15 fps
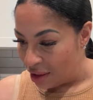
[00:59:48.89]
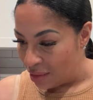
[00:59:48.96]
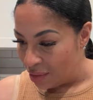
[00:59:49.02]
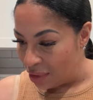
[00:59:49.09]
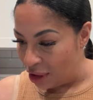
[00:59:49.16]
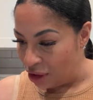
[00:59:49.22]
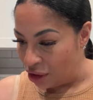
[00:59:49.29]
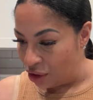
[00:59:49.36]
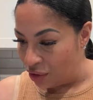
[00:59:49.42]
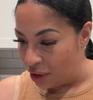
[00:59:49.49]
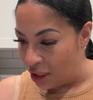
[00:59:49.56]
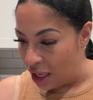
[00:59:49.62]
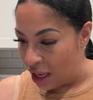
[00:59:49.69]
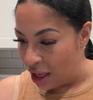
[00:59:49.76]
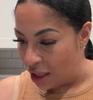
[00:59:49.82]
but you
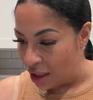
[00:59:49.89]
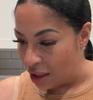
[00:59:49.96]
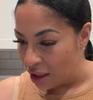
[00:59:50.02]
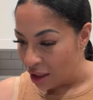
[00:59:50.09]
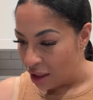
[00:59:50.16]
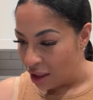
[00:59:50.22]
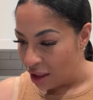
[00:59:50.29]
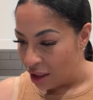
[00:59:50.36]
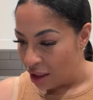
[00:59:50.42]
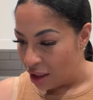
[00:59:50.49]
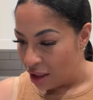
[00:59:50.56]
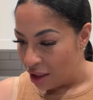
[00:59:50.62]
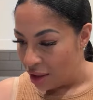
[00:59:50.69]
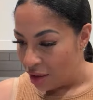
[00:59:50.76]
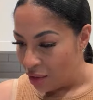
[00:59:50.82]
today.
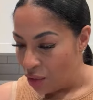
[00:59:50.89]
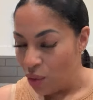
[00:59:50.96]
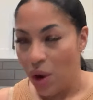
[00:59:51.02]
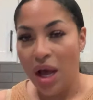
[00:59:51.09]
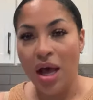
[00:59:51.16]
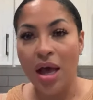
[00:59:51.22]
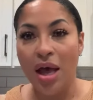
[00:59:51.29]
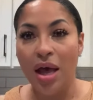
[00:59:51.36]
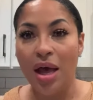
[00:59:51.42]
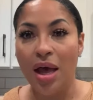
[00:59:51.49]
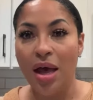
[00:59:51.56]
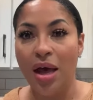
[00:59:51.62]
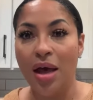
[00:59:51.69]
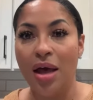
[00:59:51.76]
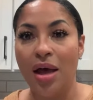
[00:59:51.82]

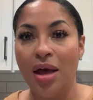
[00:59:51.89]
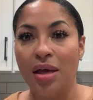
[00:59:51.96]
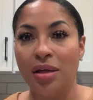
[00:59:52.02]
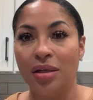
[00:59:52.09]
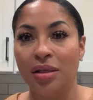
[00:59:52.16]
What?